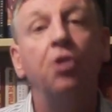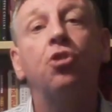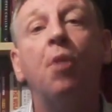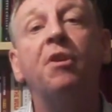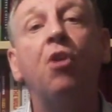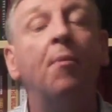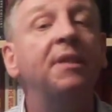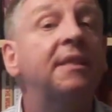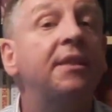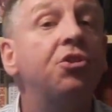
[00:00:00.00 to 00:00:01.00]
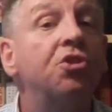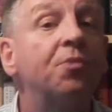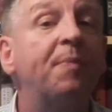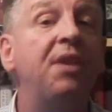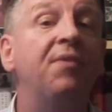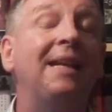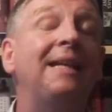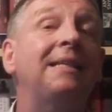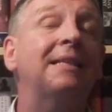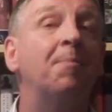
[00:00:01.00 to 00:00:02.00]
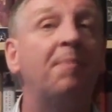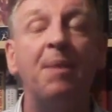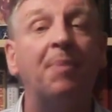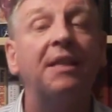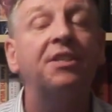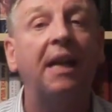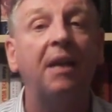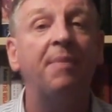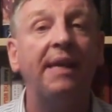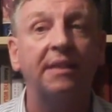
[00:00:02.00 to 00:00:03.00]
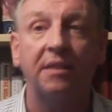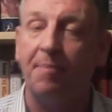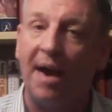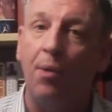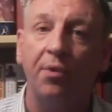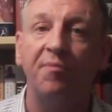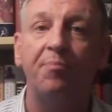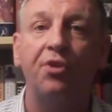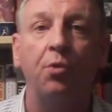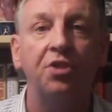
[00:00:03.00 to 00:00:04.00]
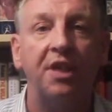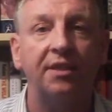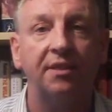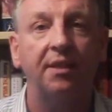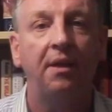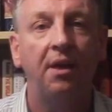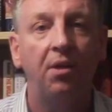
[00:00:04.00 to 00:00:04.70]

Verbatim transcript: Tommy Robinson has just been released and people are telling me it's the power of protest